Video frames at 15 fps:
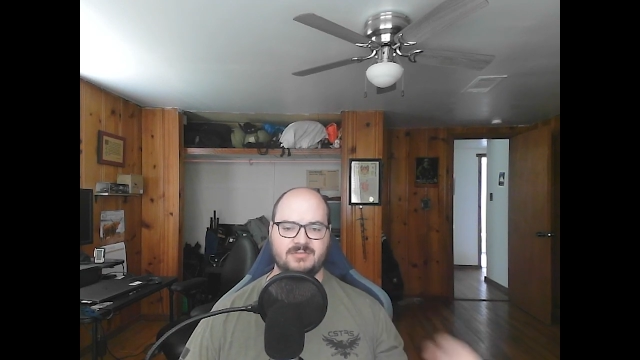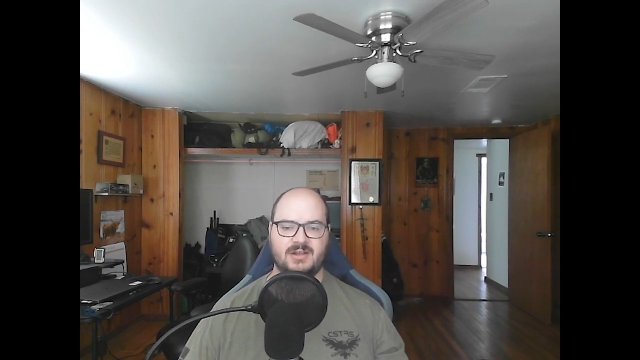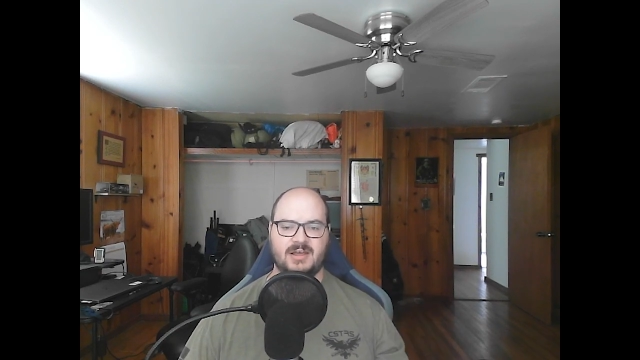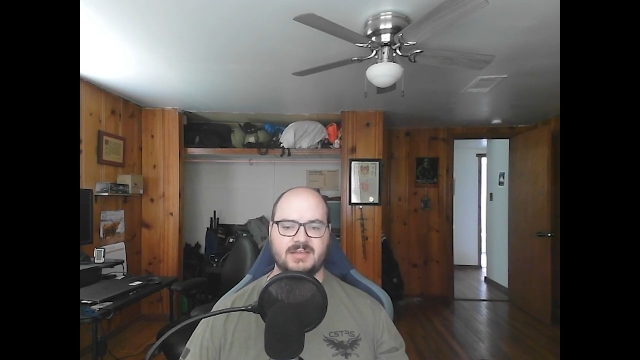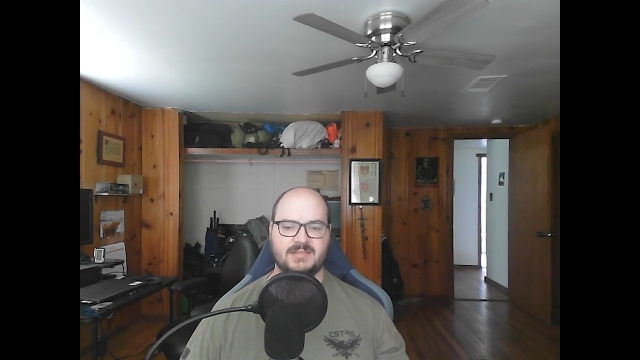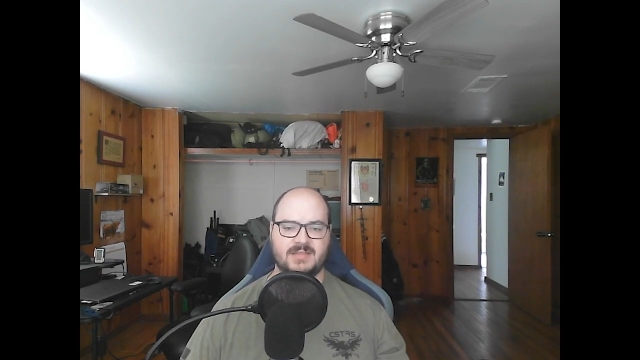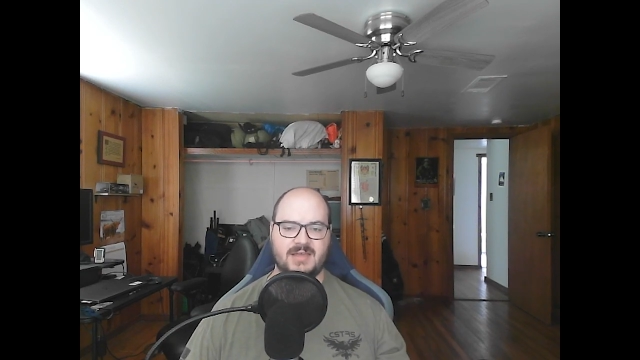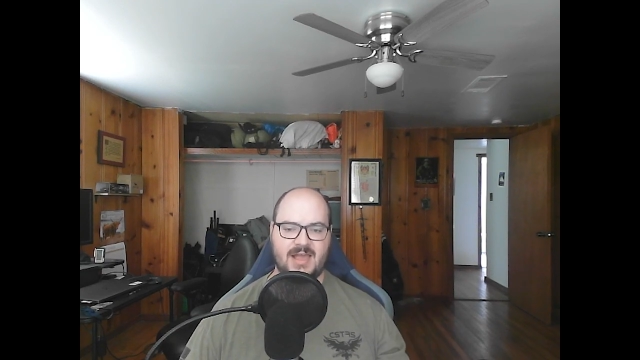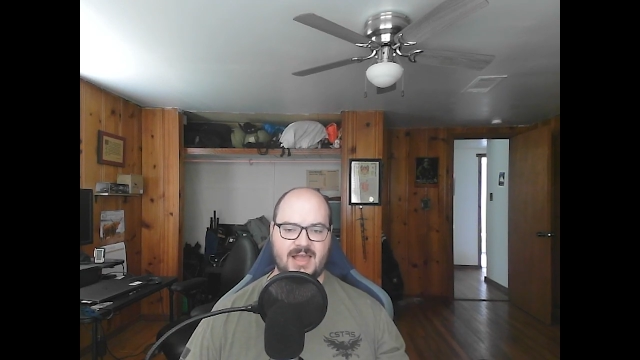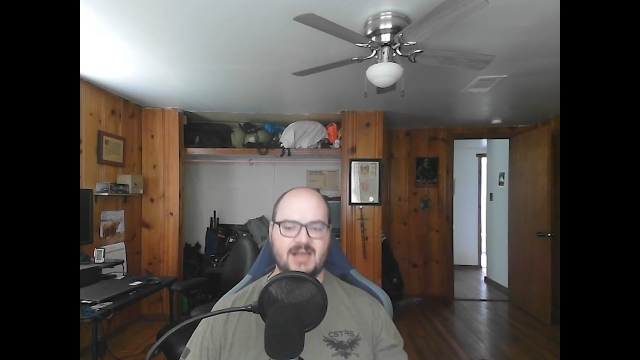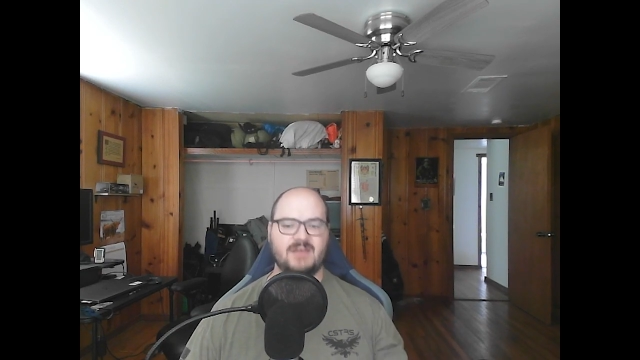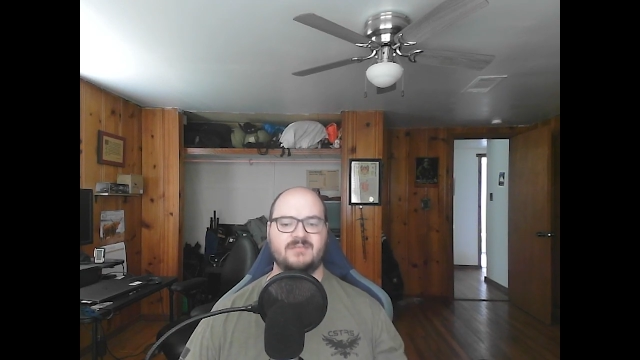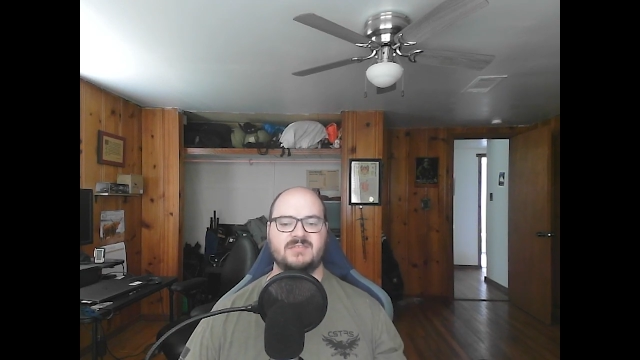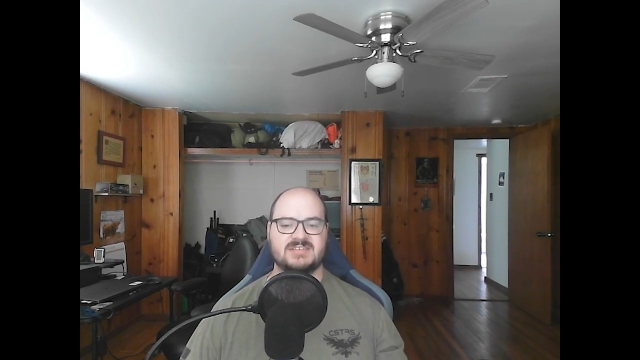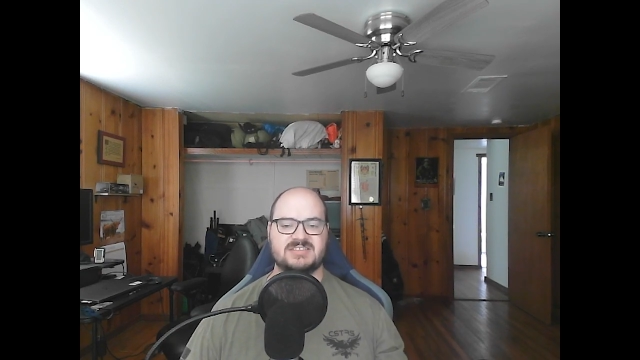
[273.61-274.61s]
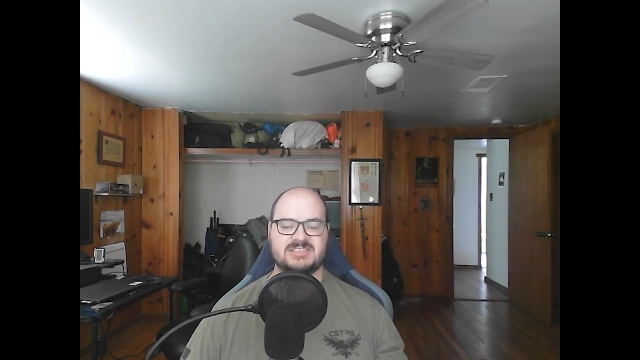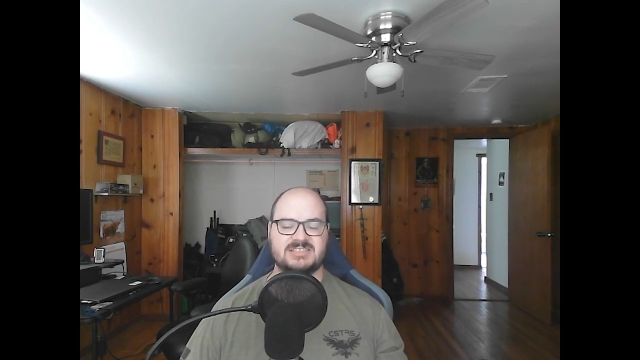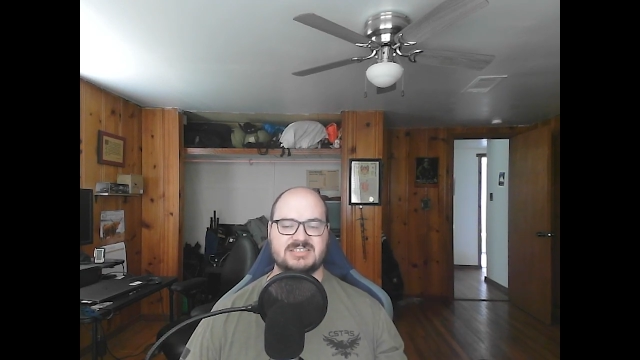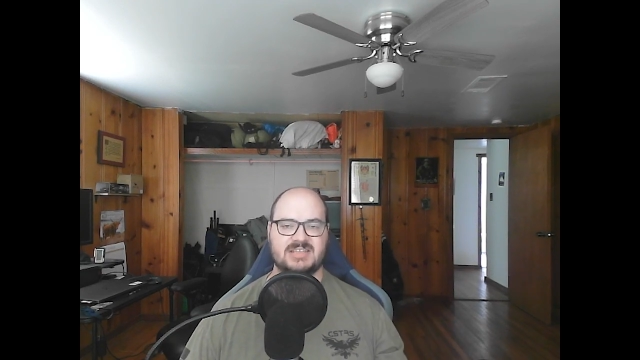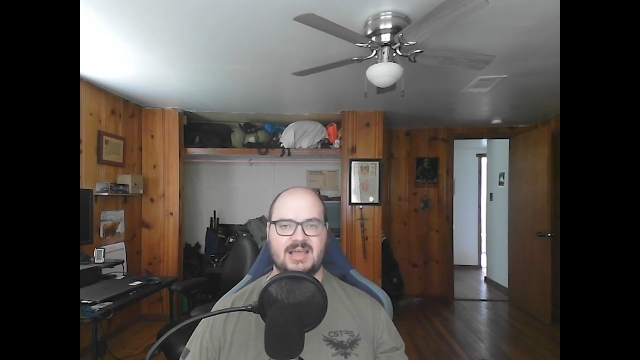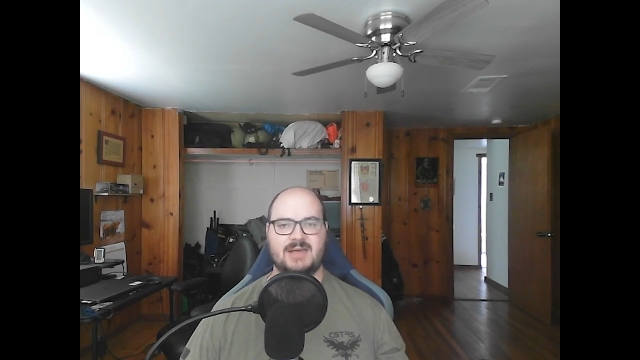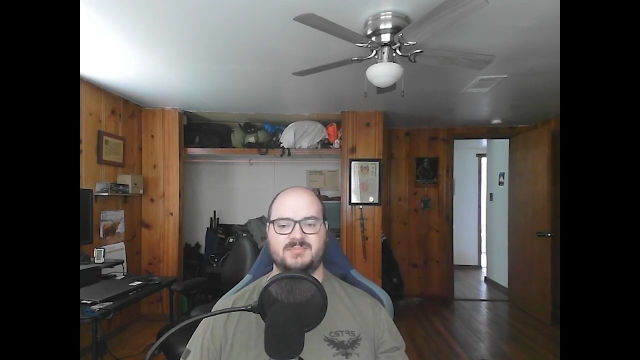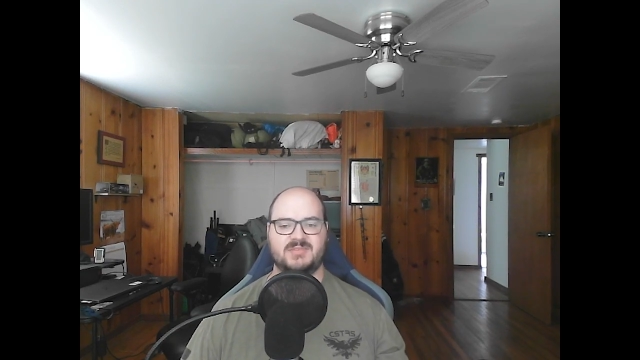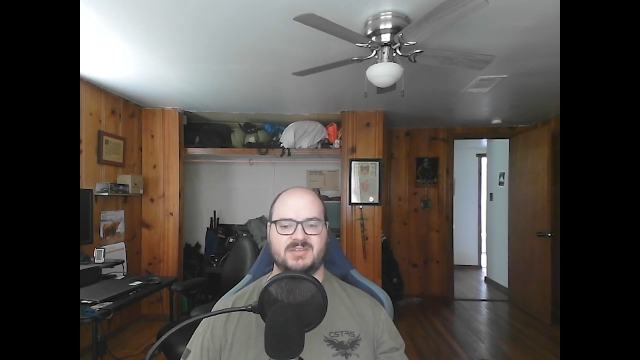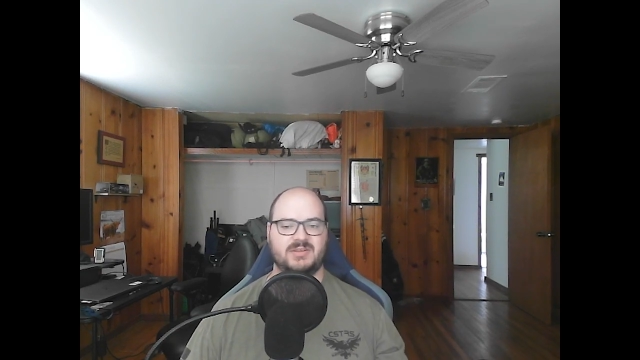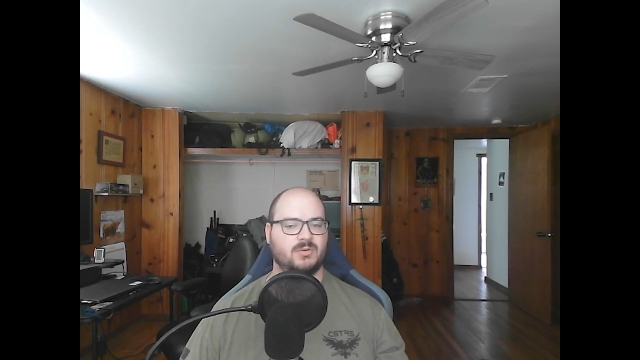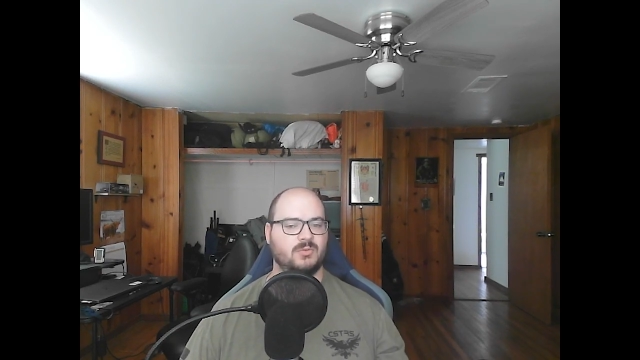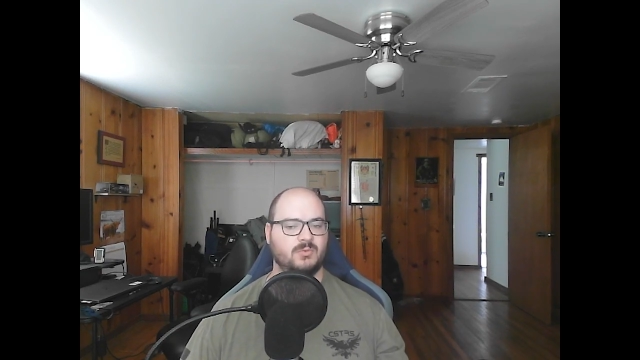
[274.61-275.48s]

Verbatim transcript: like they haven't slept in a